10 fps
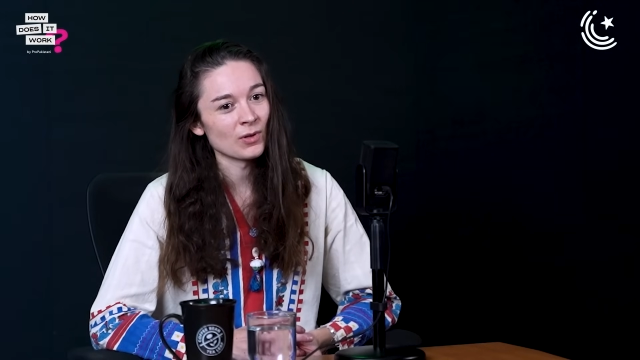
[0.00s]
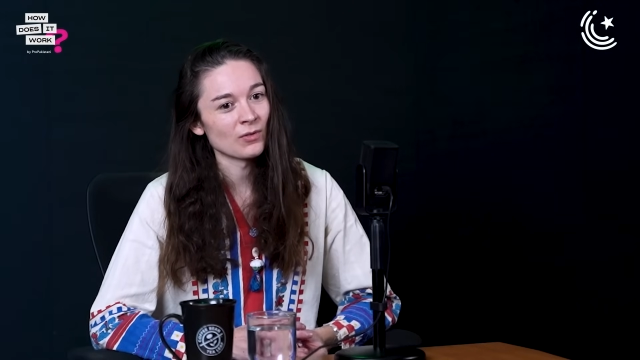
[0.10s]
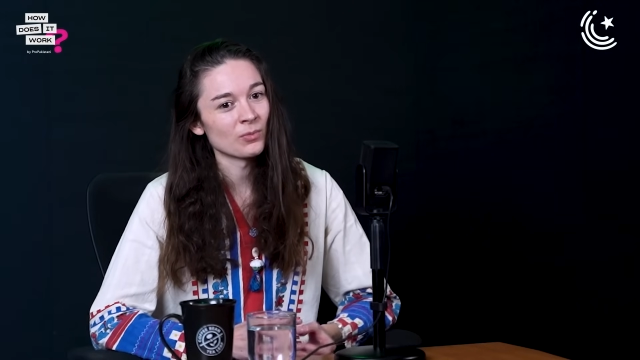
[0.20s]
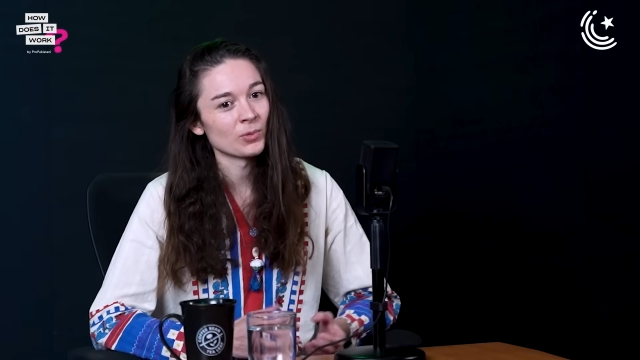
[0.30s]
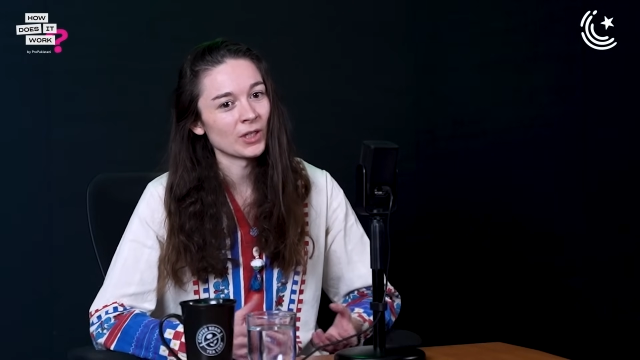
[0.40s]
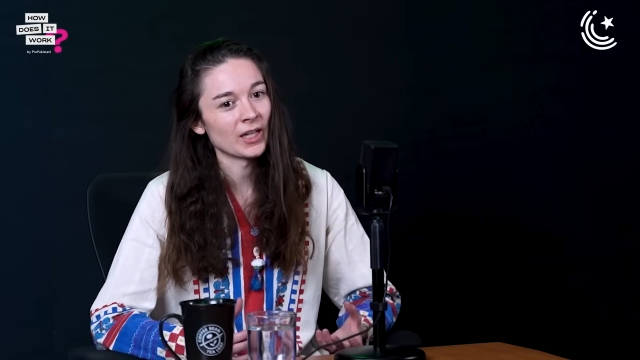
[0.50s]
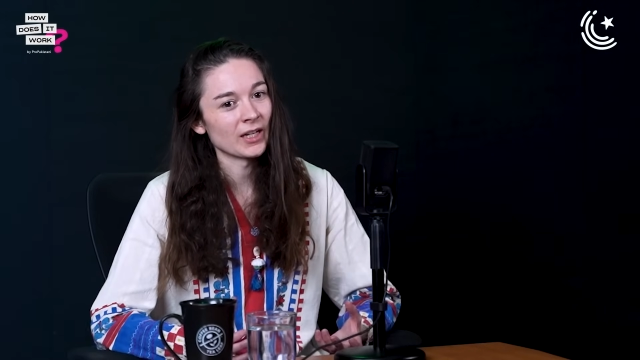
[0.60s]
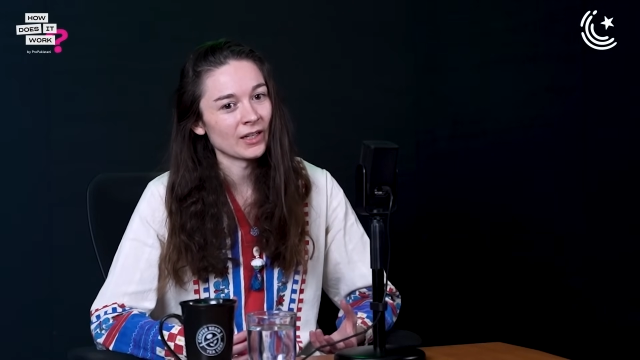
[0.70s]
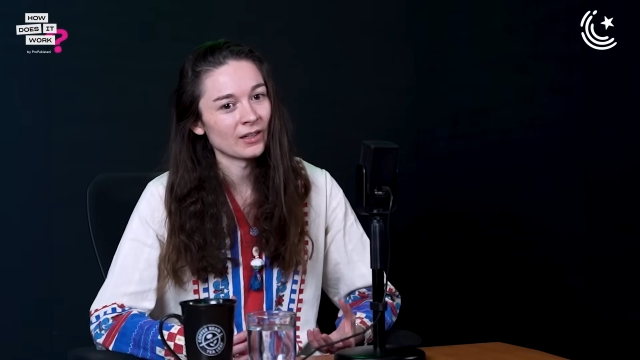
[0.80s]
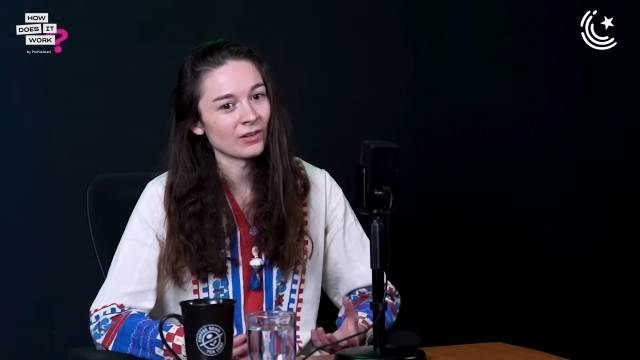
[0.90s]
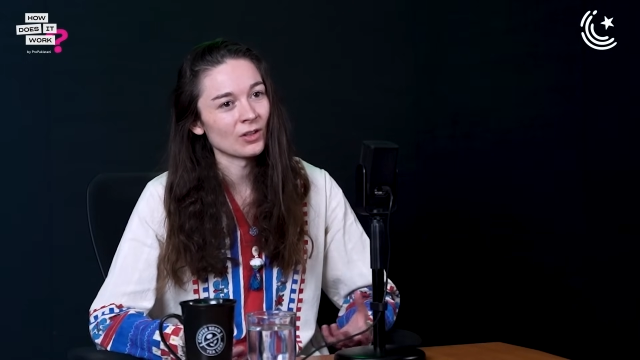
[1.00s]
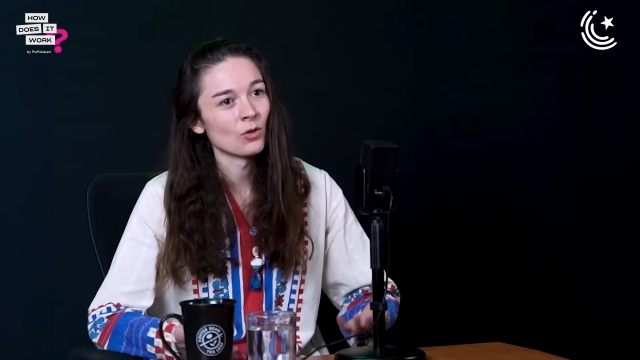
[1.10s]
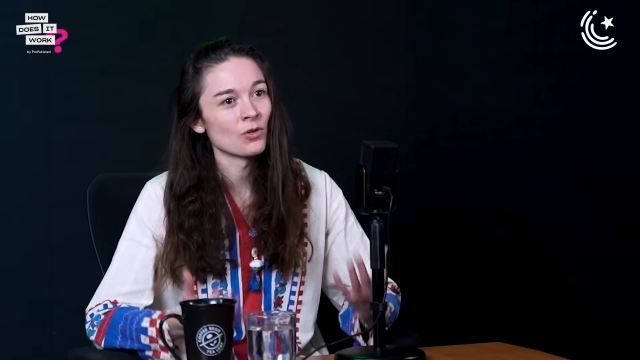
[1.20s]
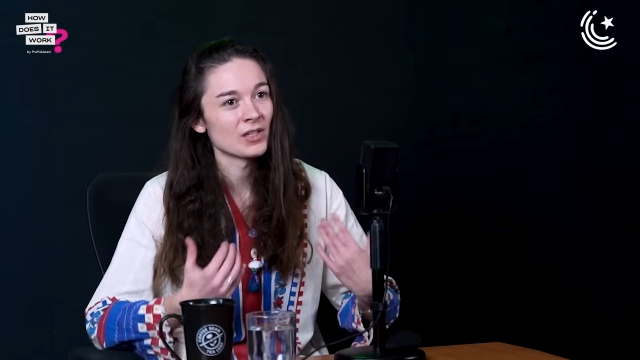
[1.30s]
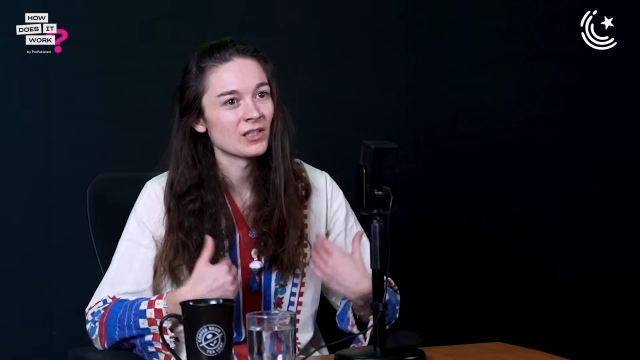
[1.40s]
with bringing the
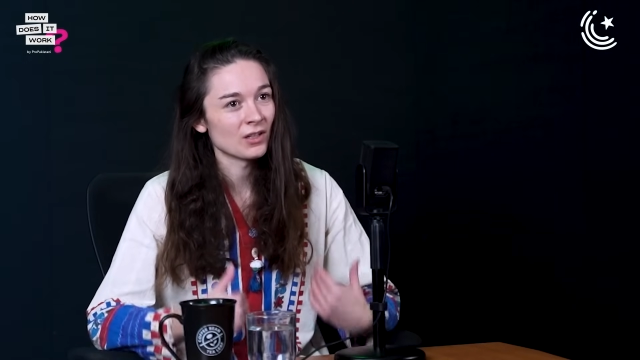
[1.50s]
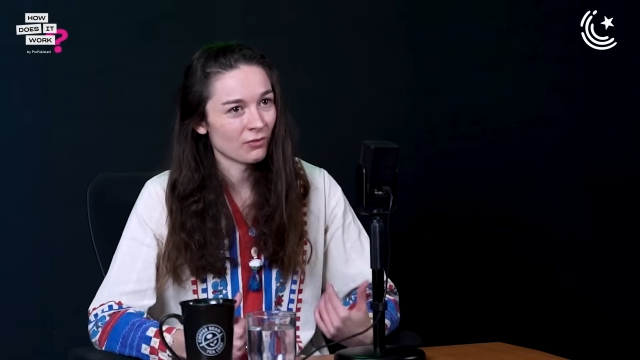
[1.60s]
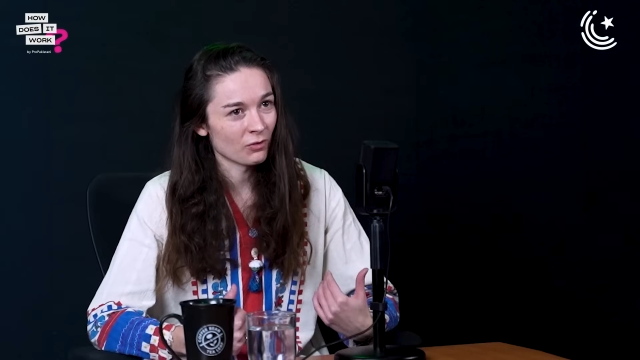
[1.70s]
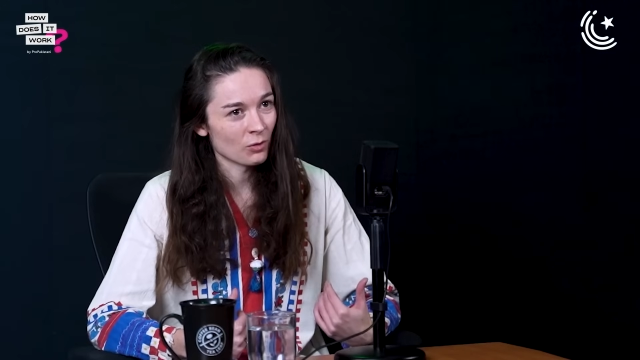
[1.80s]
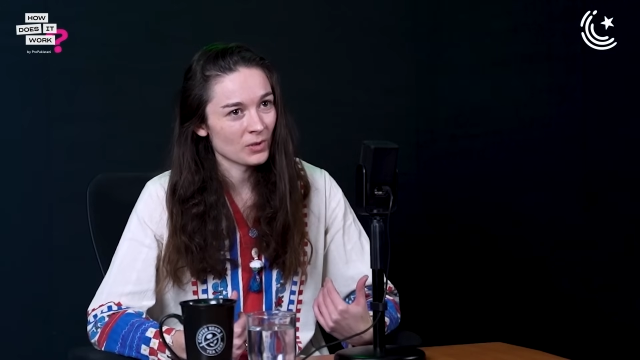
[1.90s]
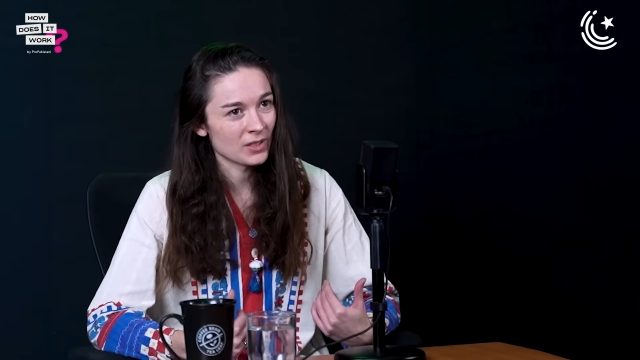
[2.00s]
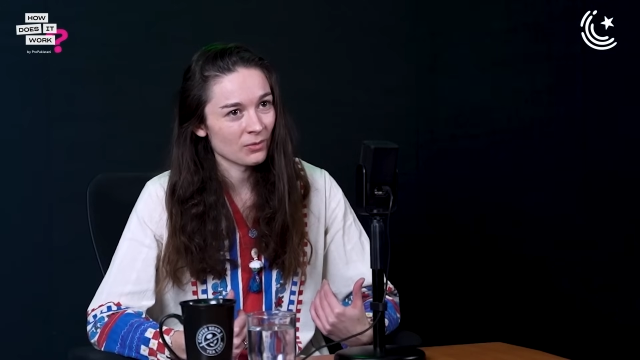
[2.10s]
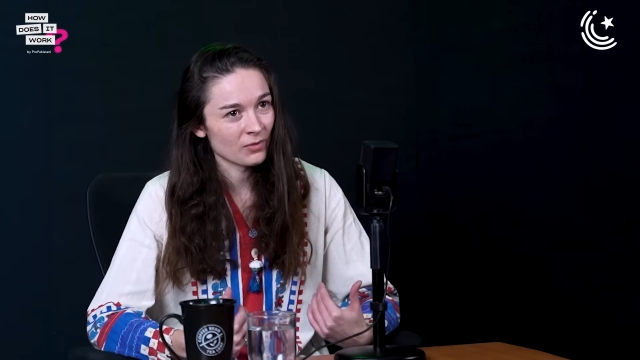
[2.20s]
laws into conformity